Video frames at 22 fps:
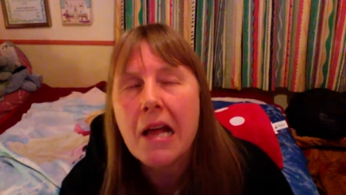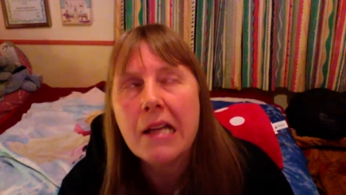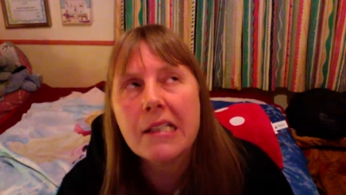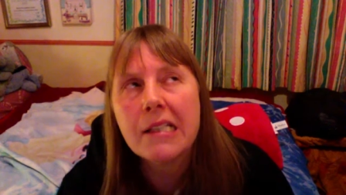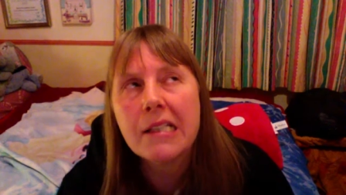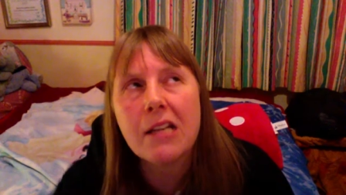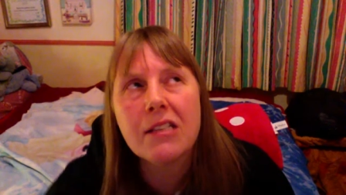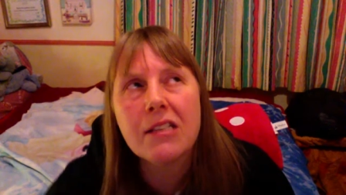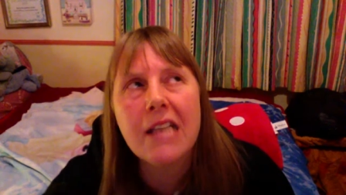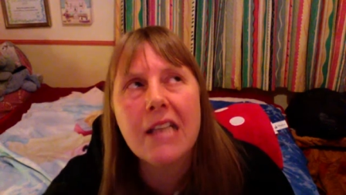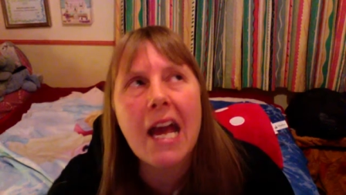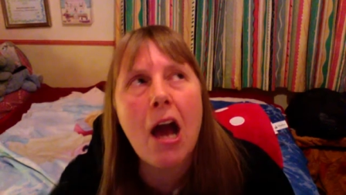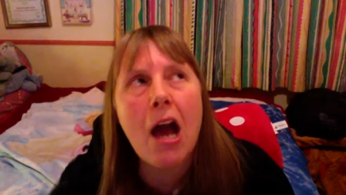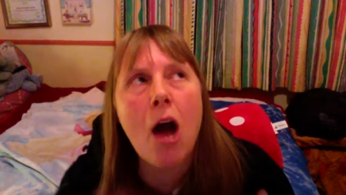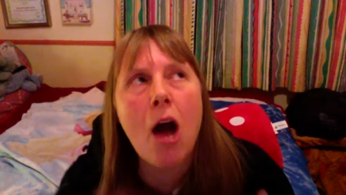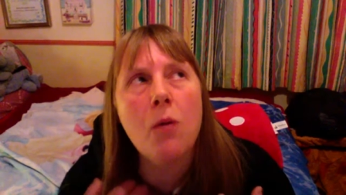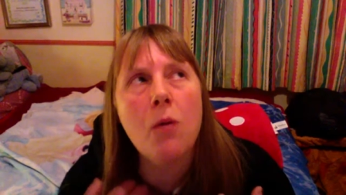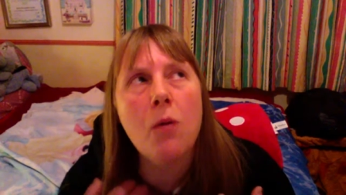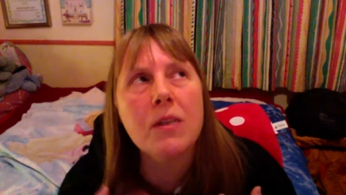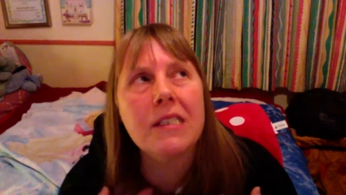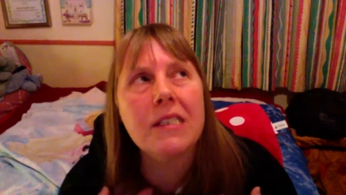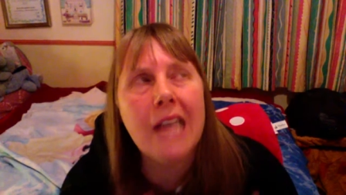so say
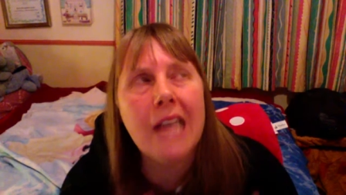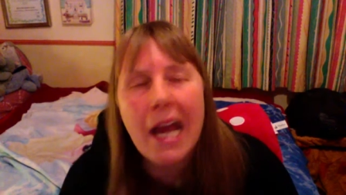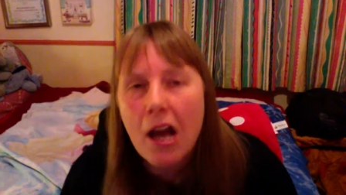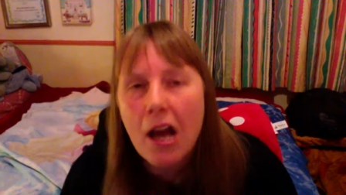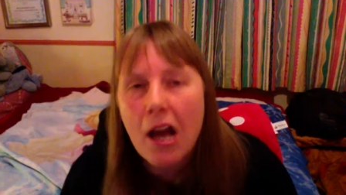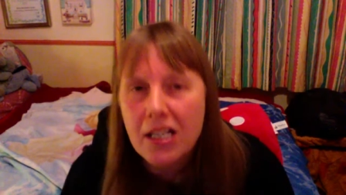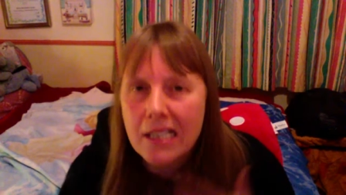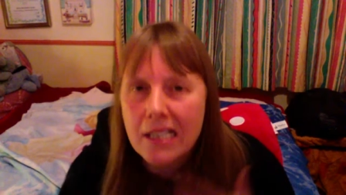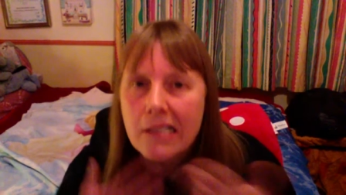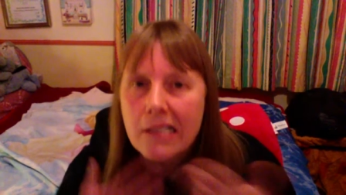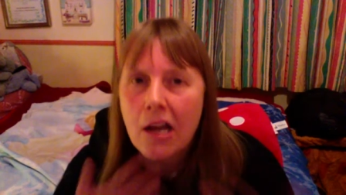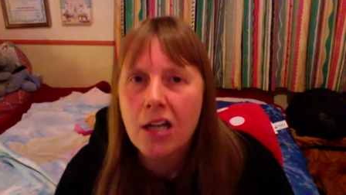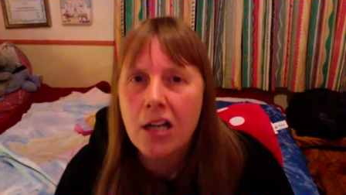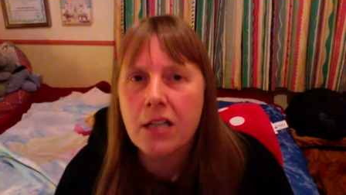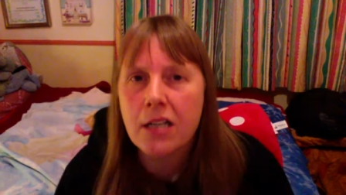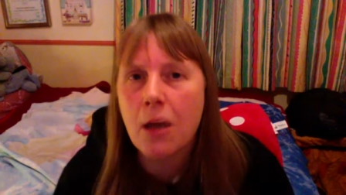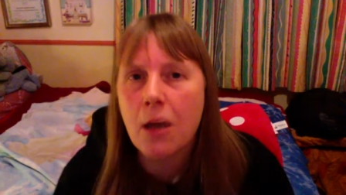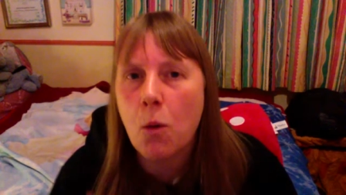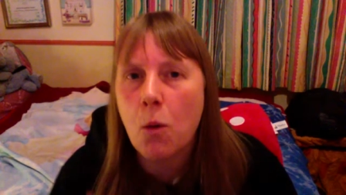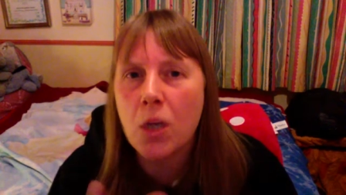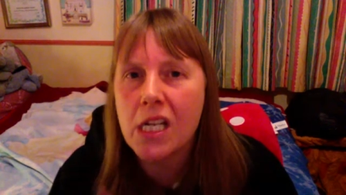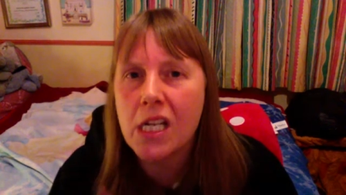I decided
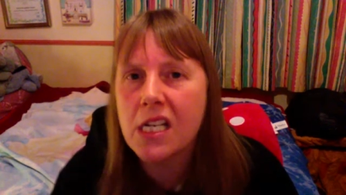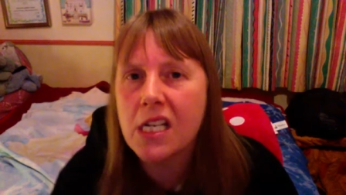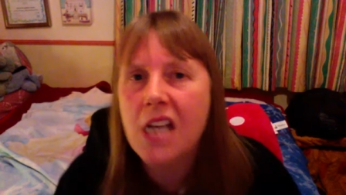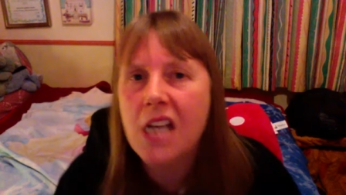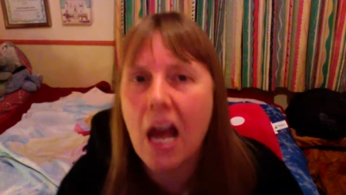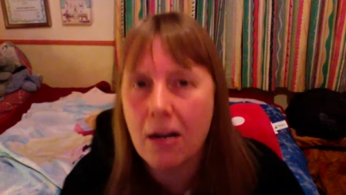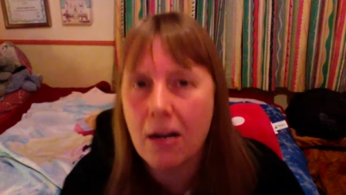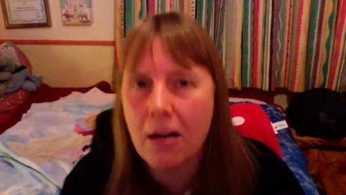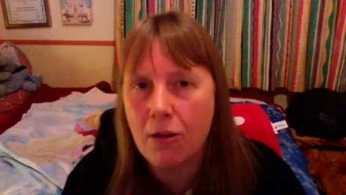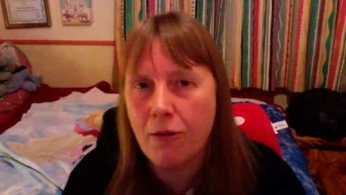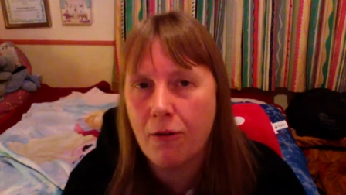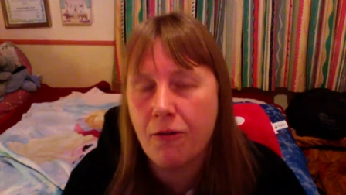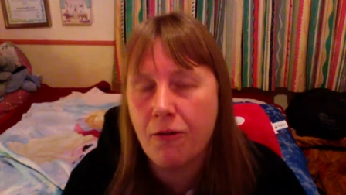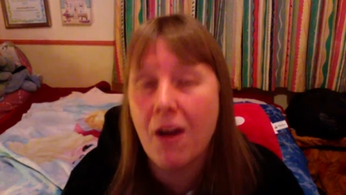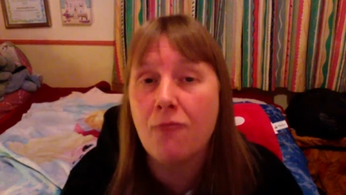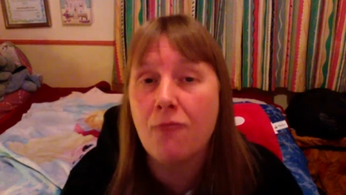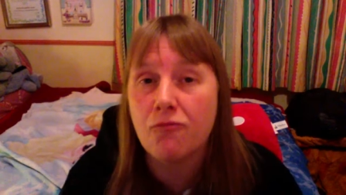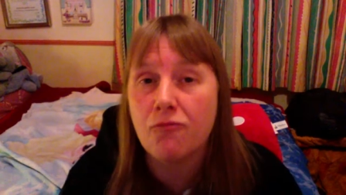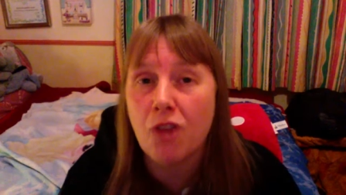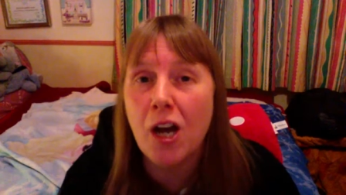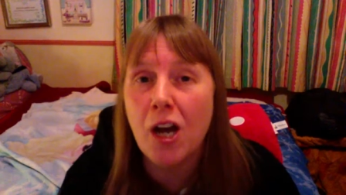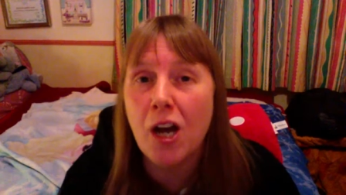I wanted to cuddle a
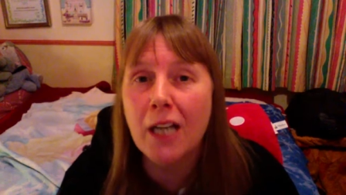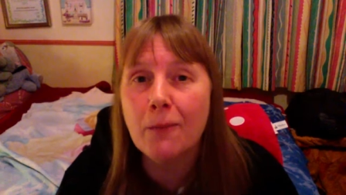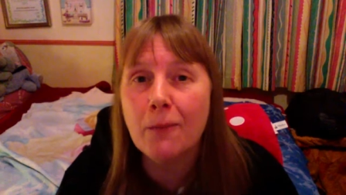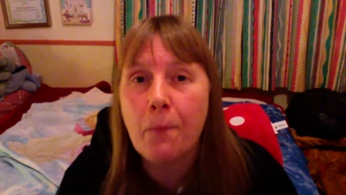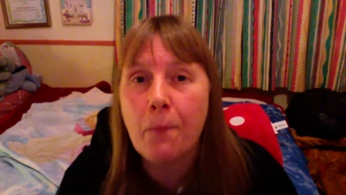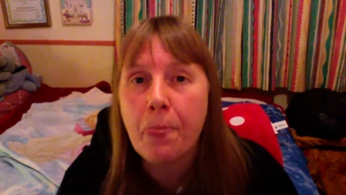friend, right?